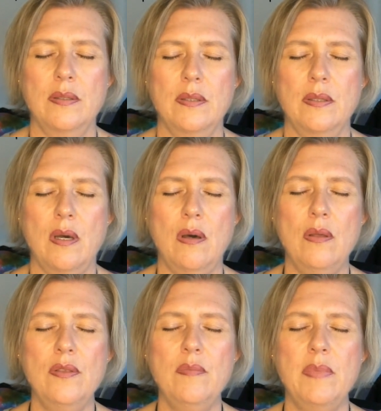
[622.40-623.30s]

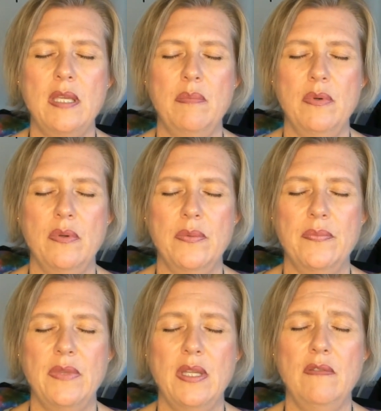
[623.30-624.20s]
all the people
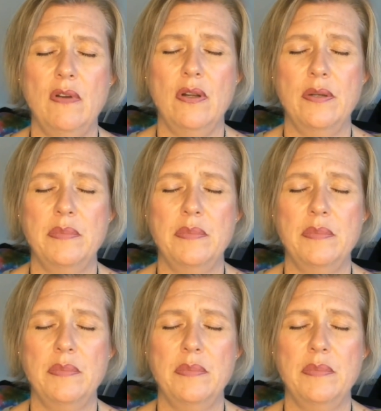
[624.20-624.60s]
that have harmed